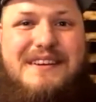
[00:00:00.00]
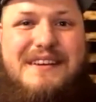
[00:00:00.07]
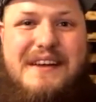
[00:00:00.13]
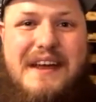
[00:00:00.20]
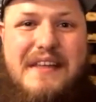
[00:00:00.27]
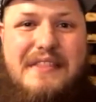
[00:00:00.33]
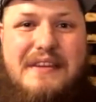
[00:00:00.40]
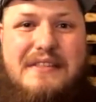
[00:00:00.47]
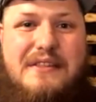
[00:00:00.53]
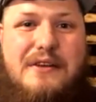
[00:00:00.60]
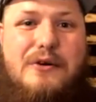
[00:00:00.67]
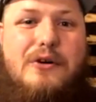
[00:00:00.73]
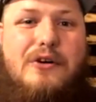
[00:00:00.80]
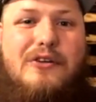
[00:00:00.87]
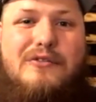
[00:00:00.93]
And then the
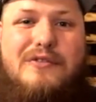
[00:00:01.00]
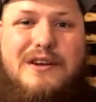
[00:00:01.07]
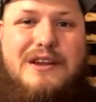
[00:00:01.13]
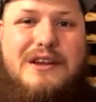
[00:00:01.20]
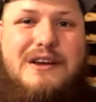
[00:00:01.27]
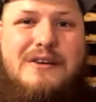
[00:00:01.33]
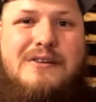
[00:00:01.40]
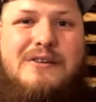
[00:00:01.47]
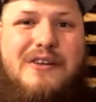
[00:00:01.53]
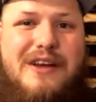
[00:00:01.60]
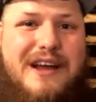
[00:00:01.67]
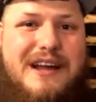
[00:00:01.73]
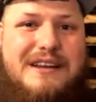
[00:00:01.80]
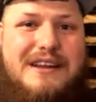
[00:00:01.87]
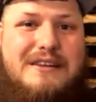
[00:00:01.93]
whole video, like I
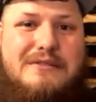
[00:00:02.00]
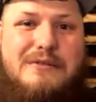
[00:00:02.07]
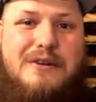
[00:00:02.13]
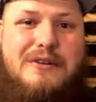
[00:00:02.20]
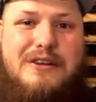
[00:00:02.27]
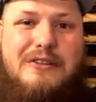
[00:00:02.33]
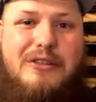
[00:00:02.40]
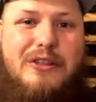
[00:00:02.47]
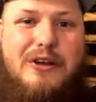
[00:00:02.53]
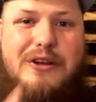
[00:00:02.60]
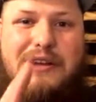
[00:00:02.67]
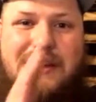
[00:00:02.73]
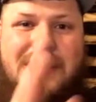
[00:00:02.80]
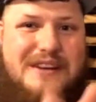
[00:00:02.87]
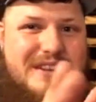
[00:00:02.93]
didn't really look
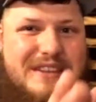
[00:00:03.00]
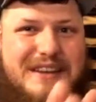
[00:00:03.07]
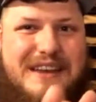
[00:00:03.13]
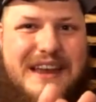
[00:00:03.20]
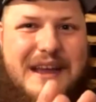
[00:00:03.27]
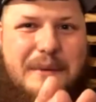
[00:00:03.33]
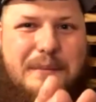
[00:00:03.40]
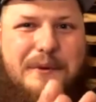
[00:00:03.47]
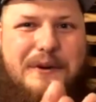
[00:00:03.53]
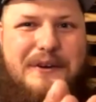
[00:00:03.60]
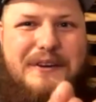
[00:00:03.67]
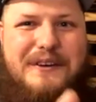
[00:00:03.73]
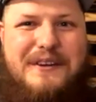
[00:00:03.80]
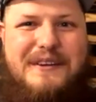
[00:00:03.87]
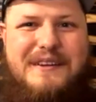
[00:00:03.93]
into the camera.
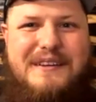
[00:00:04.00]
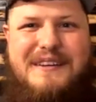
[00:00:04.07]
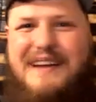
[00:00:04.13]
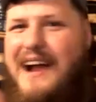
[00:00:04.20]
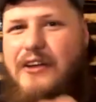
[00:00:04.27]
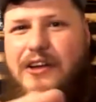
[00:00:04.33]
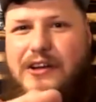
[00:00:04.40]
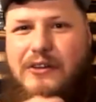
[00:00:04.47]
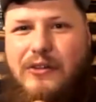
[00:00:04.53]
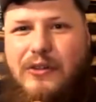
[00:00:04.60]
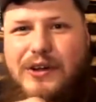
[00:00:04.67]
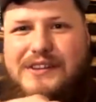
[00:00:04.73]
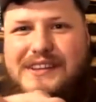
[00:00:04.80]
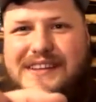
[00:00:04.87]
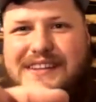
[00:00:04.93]
I like looked
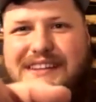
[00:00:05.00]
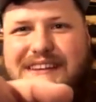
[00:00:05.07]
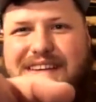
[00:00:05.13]
at the